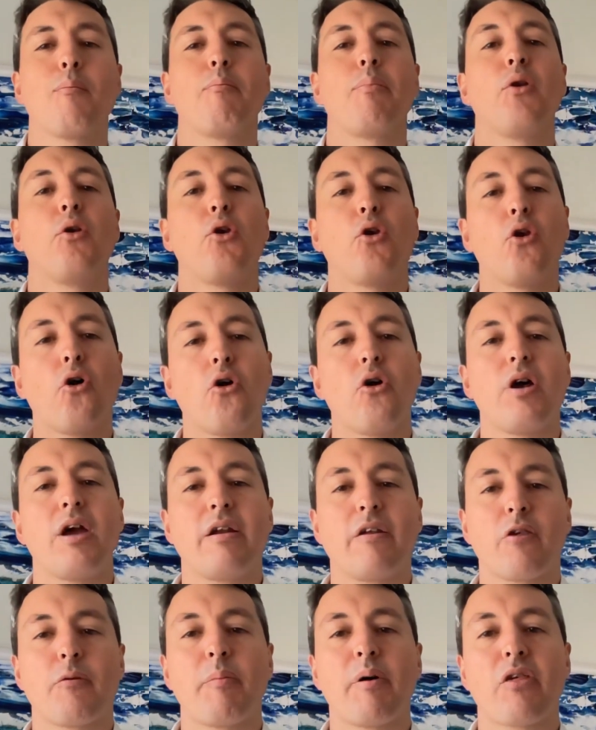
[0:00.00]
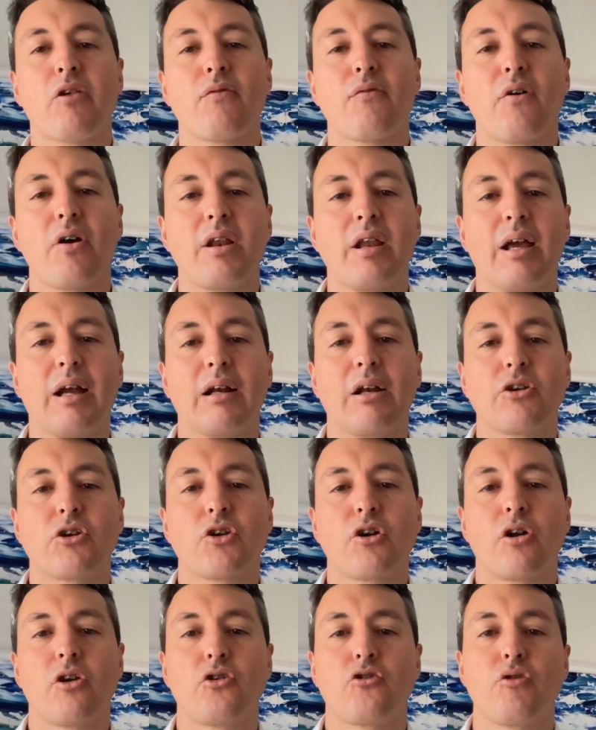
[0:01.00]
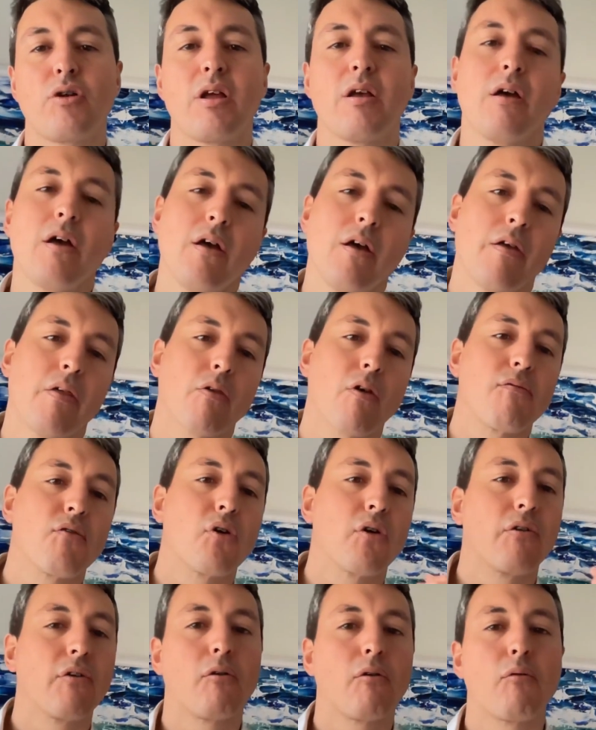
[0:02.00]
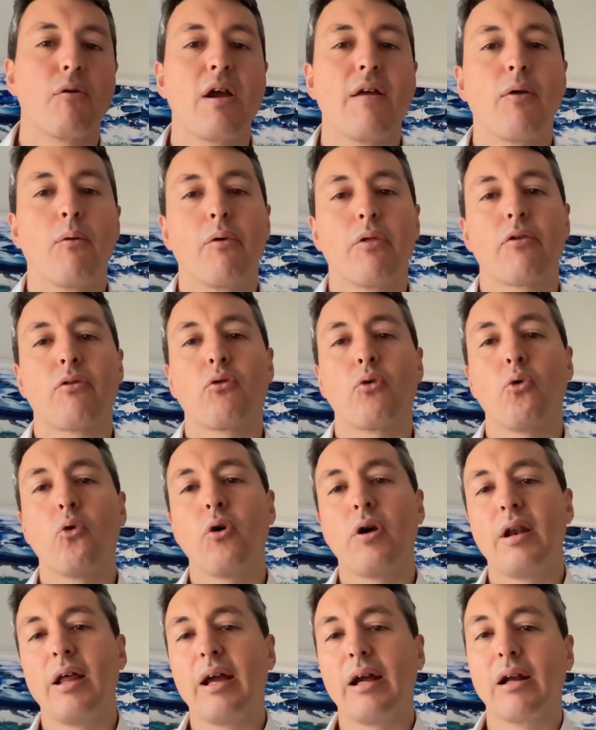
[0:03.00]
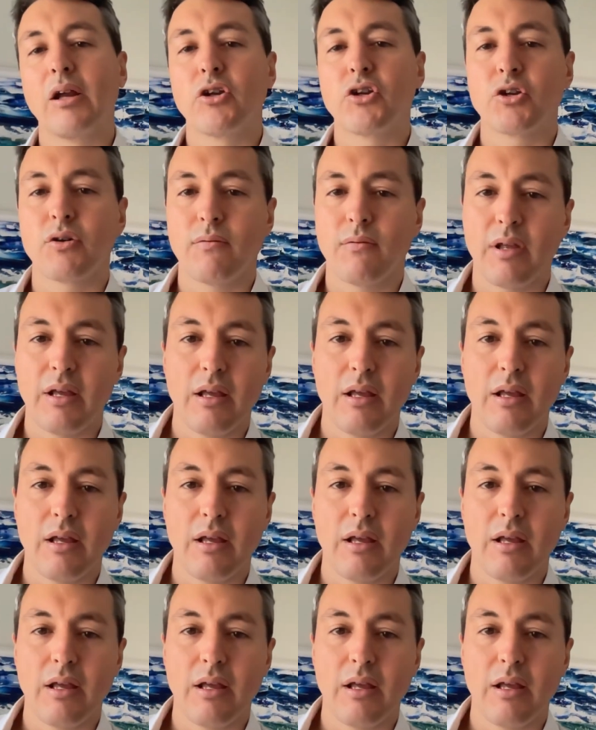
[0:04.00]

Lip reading: but not in a specified English country, so you've got a degree that was taught in English